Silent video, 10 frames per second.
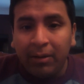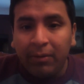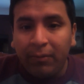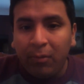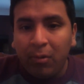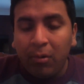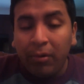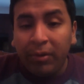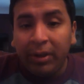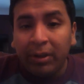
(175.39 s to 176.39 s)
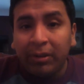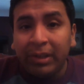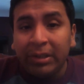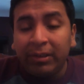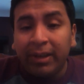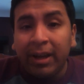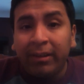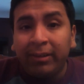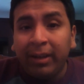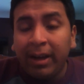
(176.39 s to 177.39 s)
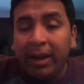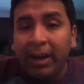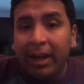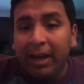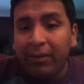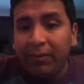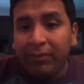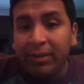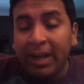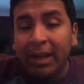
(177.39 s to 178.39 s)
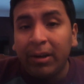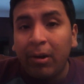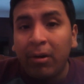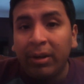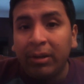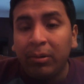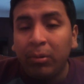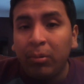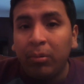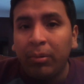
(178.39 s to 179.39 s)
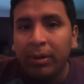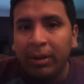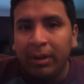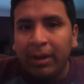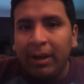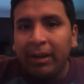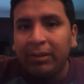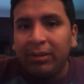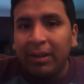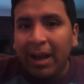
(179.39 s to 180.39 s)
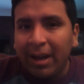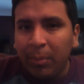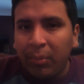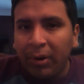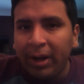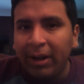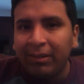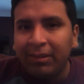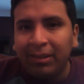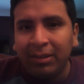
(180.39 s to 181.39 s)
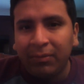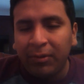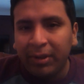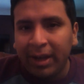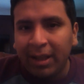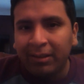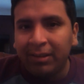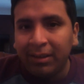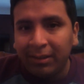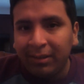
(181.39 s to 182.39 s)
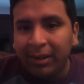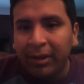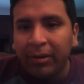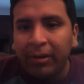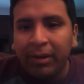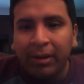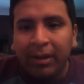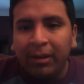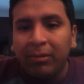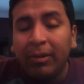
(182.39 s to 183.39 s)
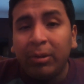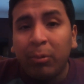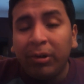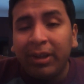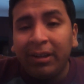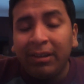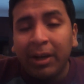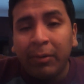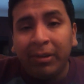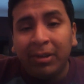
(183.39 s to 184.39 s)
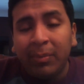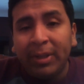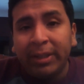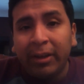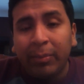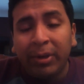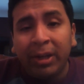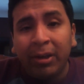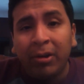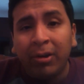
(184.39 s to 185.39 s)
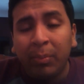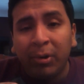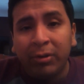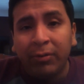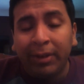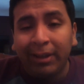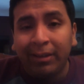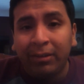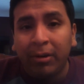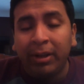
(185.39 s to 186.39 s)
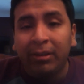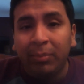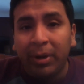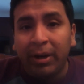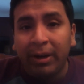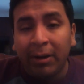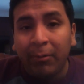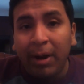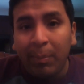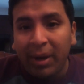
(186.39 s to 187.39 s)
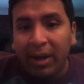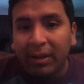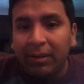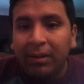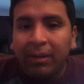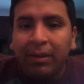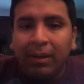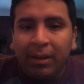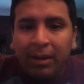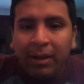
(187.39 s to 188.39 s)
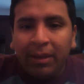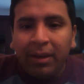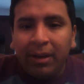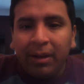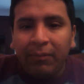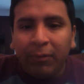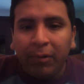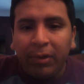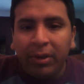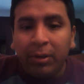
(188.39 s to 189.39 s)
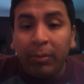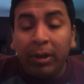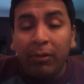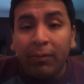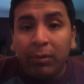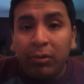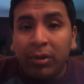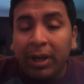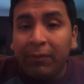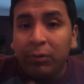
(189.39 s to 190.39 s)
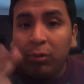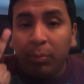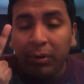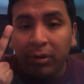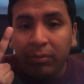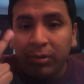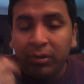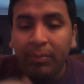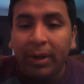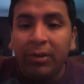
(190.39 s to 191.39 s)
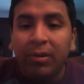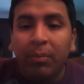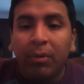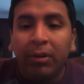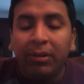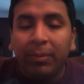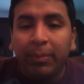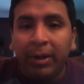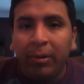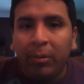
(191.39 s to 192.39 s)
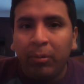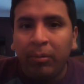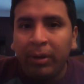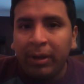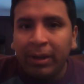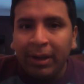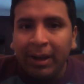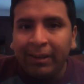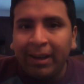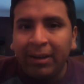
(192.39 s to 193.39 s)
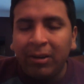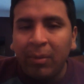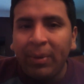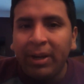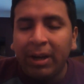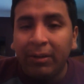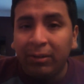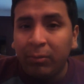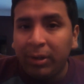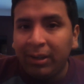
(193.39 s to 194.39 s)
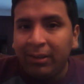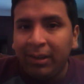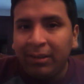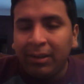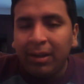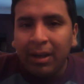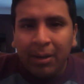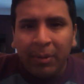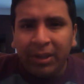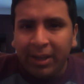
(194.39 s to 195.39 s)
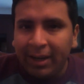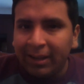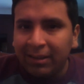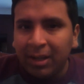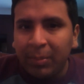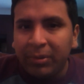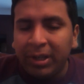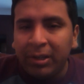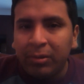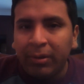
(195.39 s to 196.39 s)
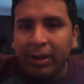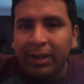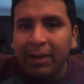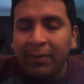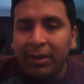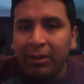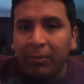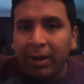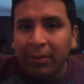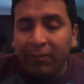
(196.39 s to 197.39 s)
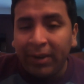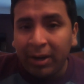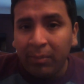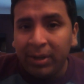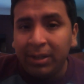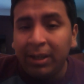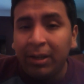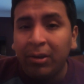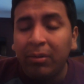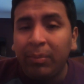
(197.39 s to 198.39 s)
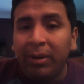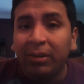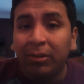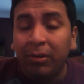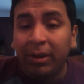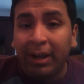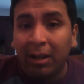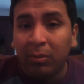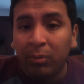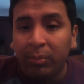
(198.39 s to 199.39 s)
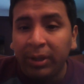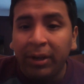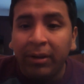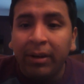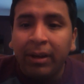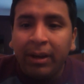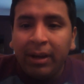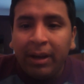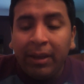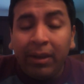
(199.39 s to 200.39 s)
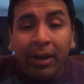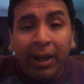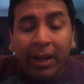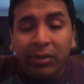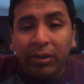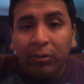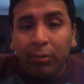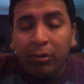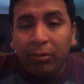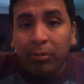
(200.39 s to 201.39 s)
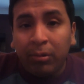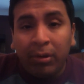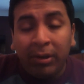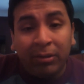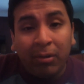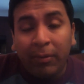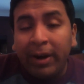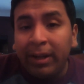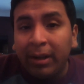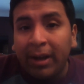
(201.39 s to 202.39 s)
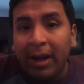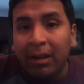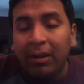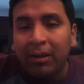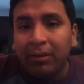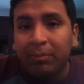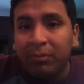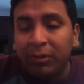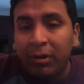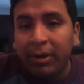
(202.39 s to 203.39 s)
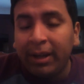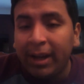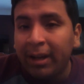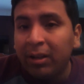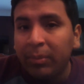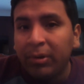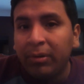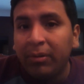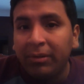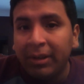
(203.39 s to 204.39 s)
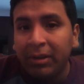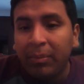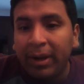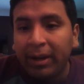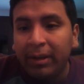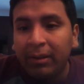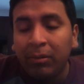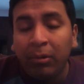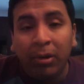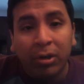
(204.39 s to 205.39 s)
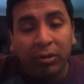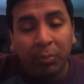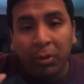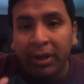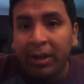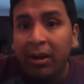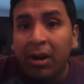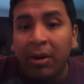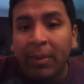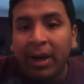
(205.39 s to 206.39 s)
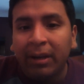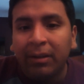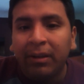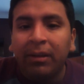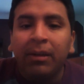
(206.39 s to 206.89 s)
For the Los Angeles Galaxy, I have Dan Gargan, who has had a breakout season the Galaxy this year. So at the worst case scenario, he's going to be depth, but he could push for that starting spot at right back. Then for the New England Revolution, I have 2 players, which is Patrick Mullins, a player who has had an up and down this rookie season, but the kid has a lot of potential, and given in the right environment, he could be a starting caliber player. And then Adrian Soares, who is already a starting caliber center back, who you could just plug in automatically.